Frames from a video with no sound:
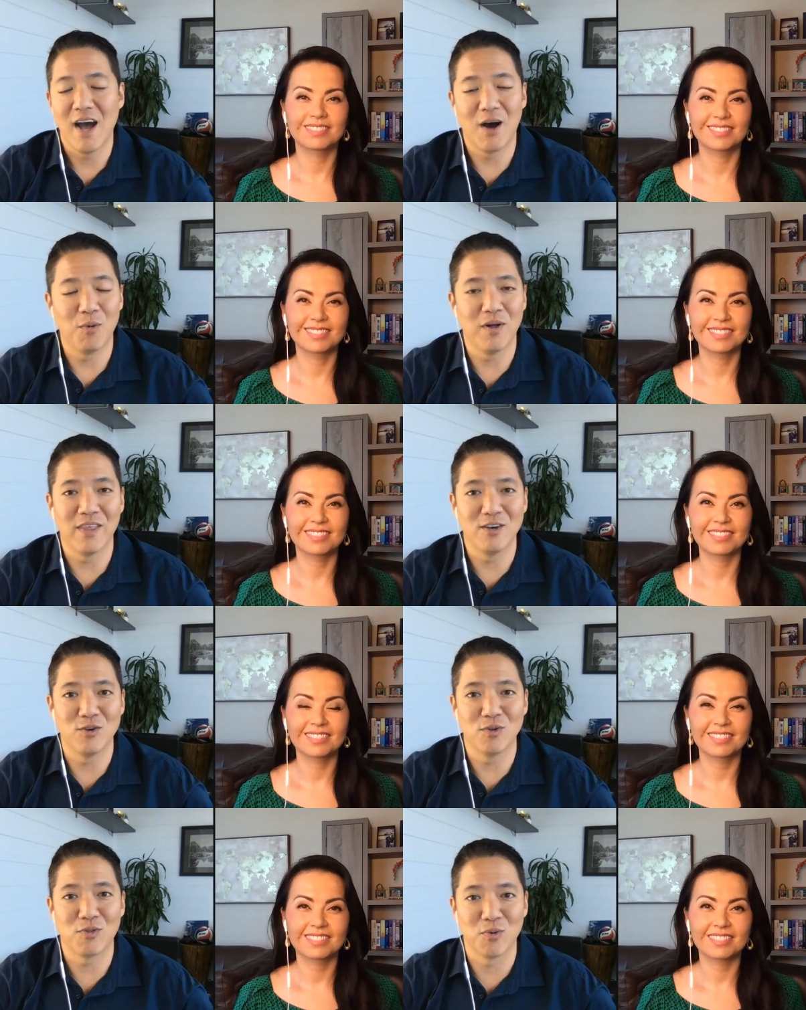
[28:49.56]
Speaker 1: how well they
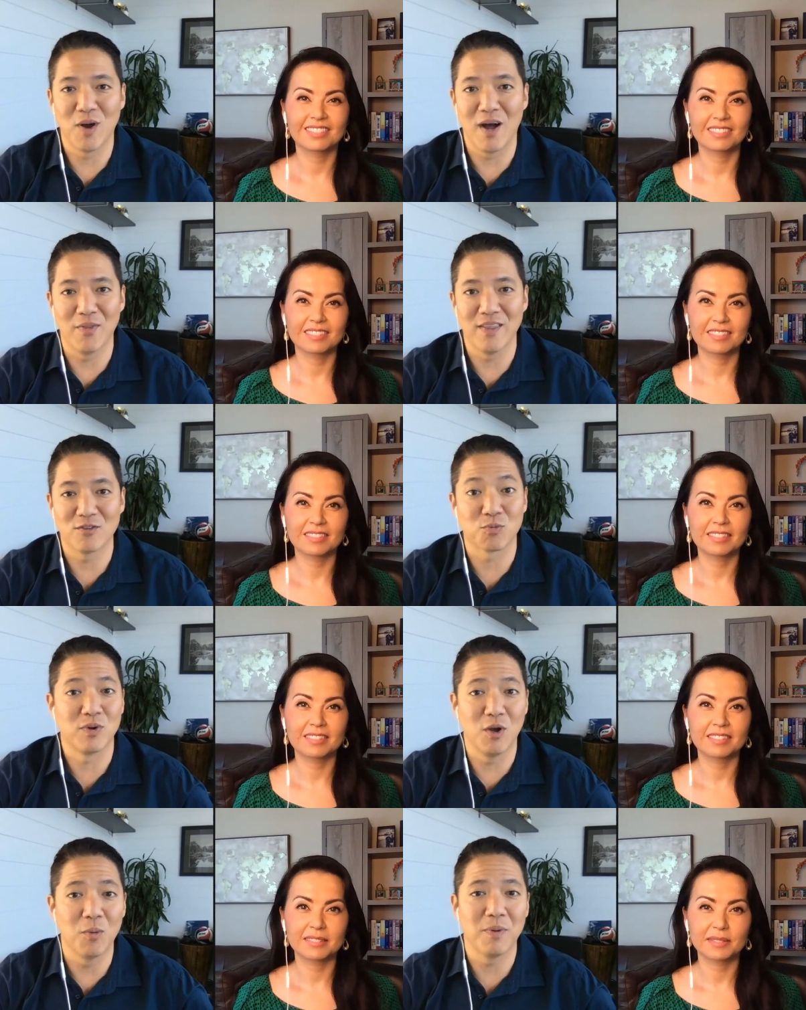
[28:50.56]
do throughout this
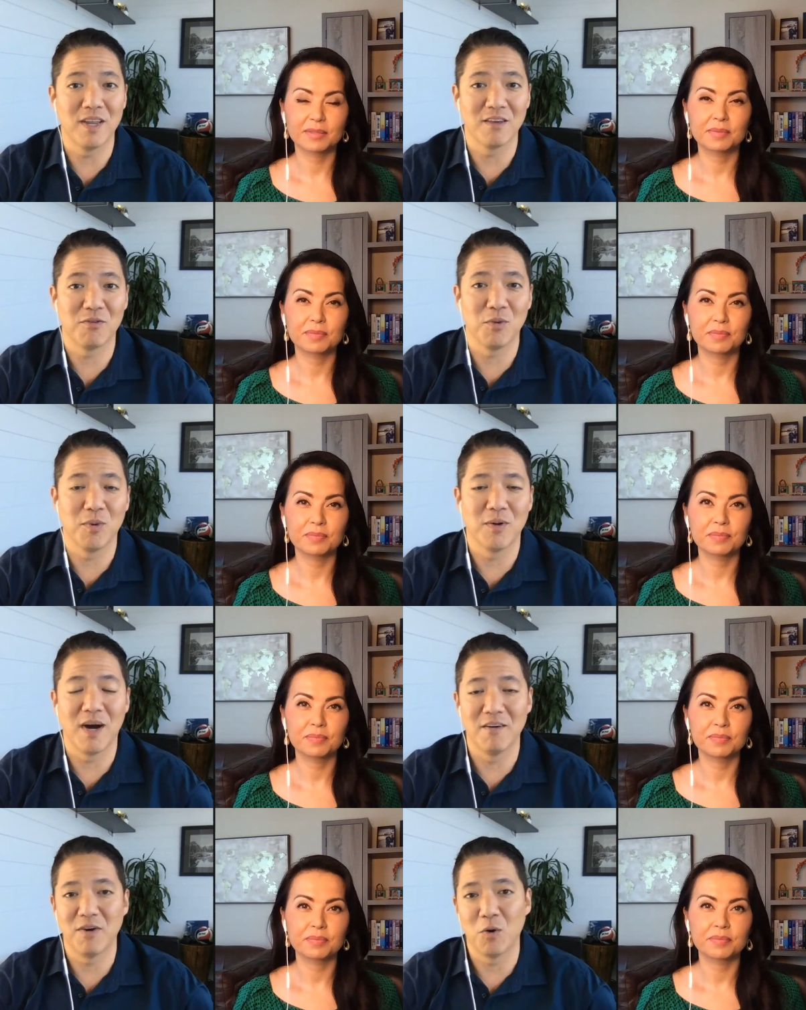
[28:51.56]
reopening, if you will,
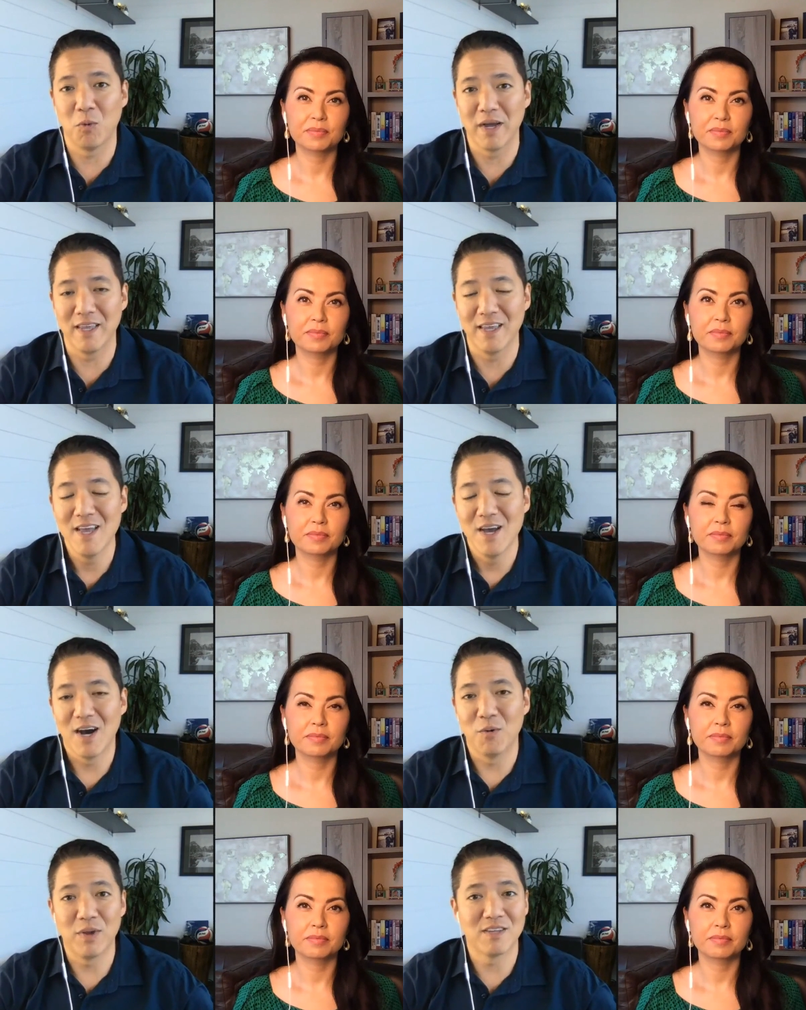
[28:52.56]
of Hawaii.
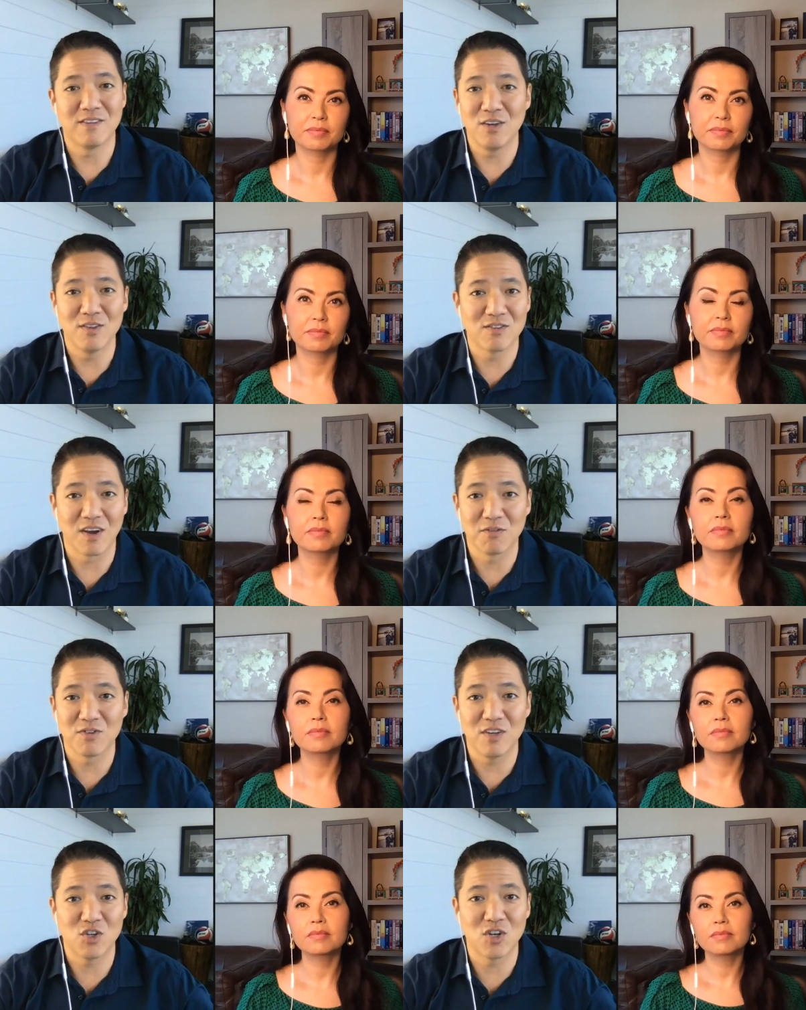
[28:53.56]
Uh, we continue this
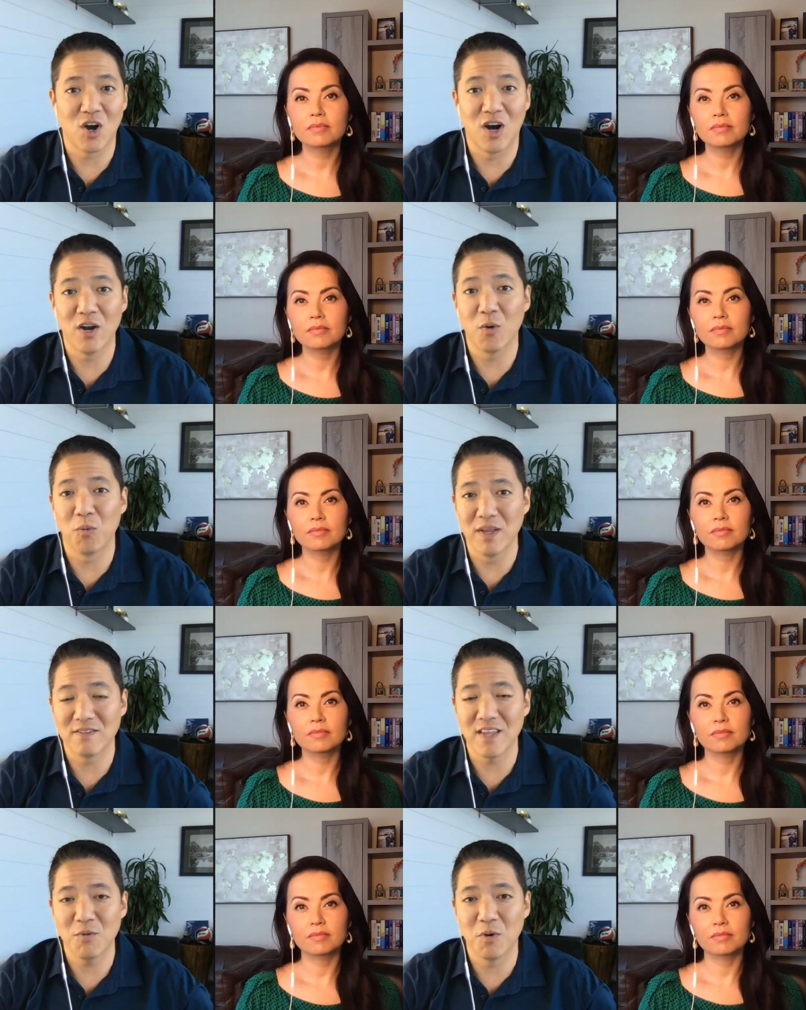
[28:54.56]
conversation on
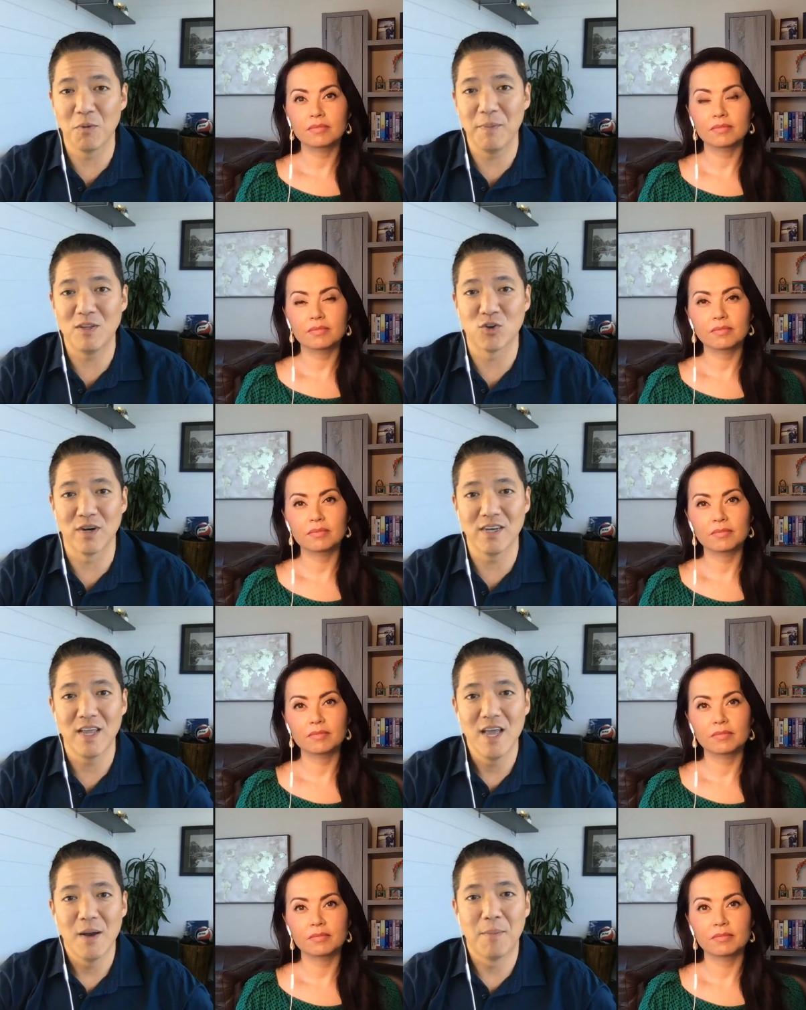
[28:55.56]
Wednesday, where we'll be joined
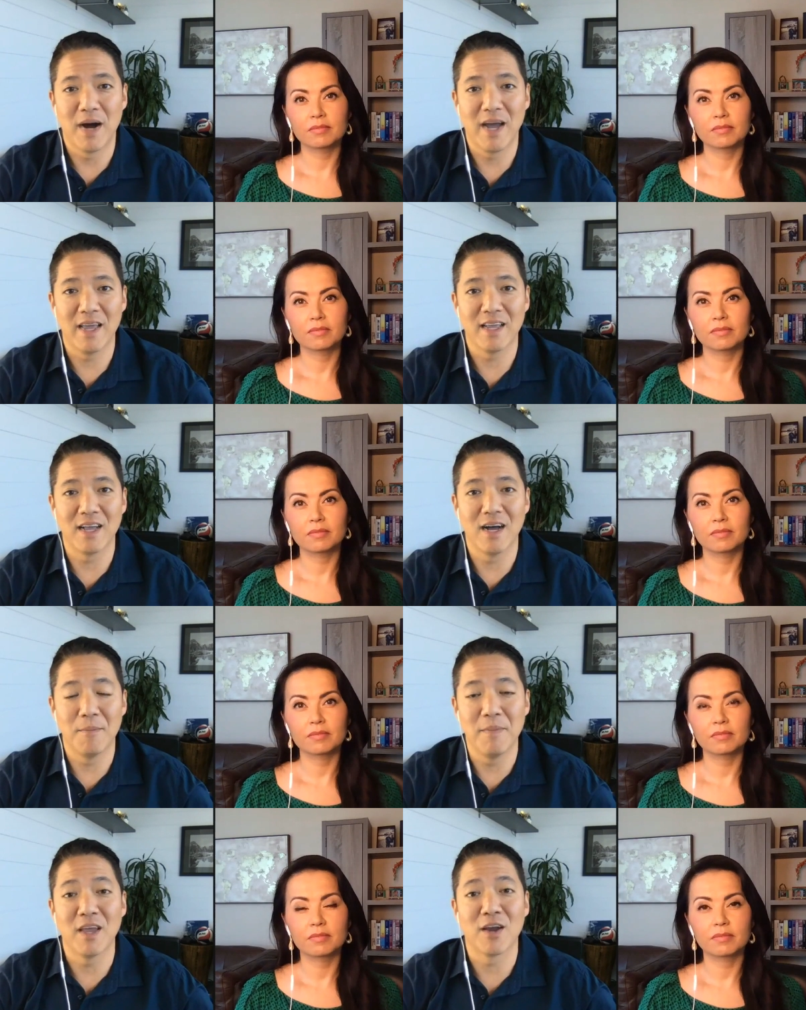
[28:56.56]
by uh,
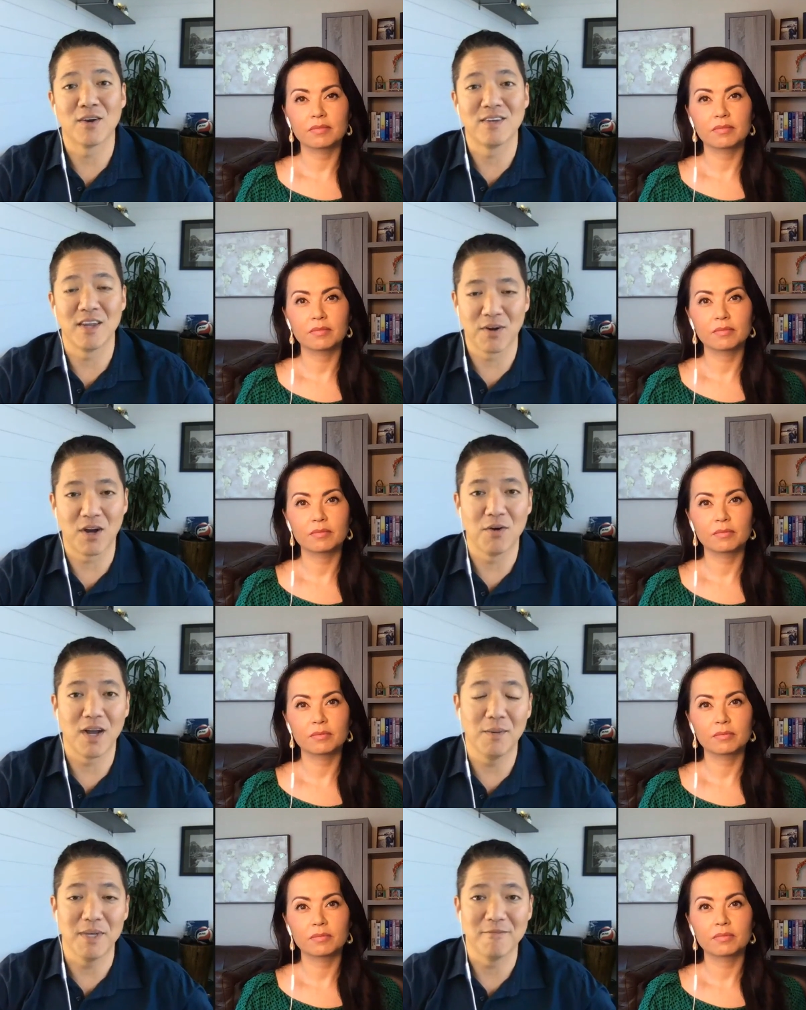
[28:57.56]
Mayor Derek
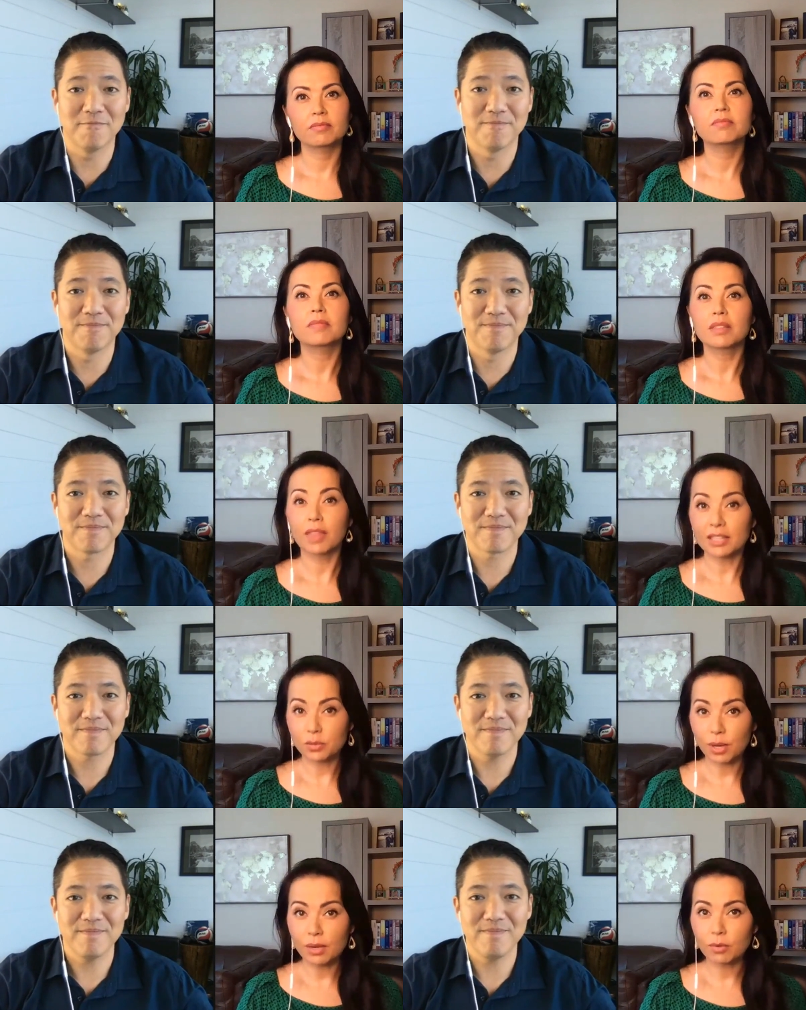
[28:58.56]
Kawakami.
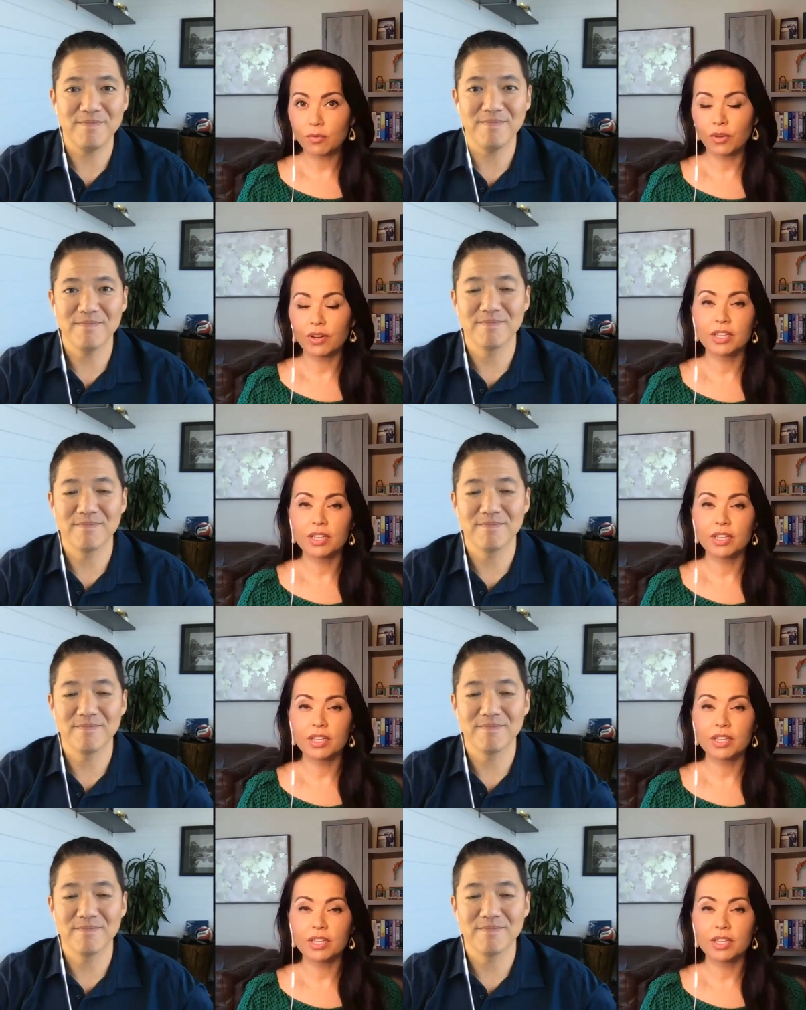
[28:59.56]
Speaker 2: That's right. We're very